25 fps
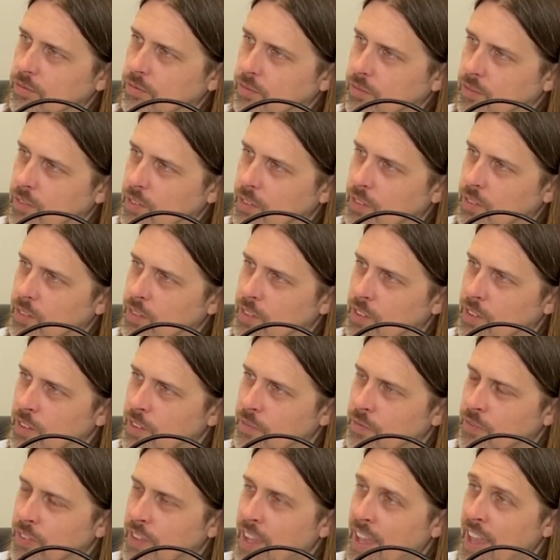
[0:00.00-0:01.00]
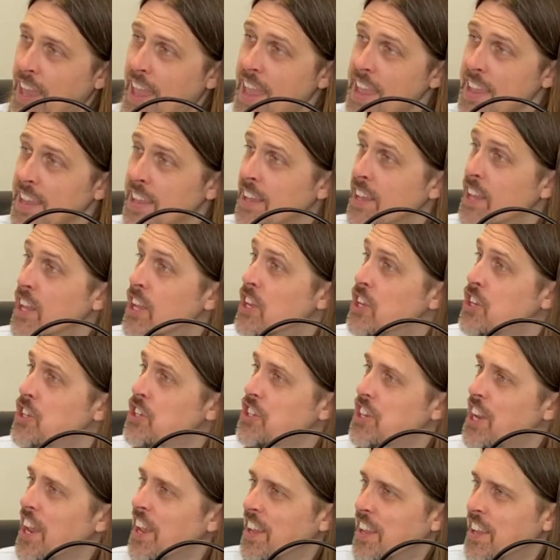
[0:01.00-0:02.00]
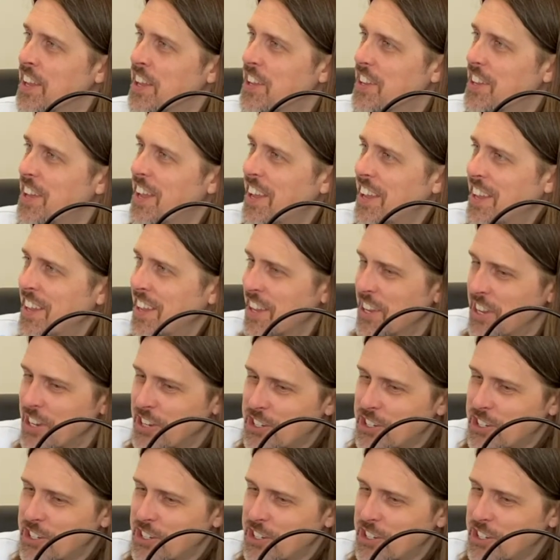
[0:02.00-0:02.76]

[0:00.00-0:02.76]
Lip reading: And I literally just wanted to fucking shake her.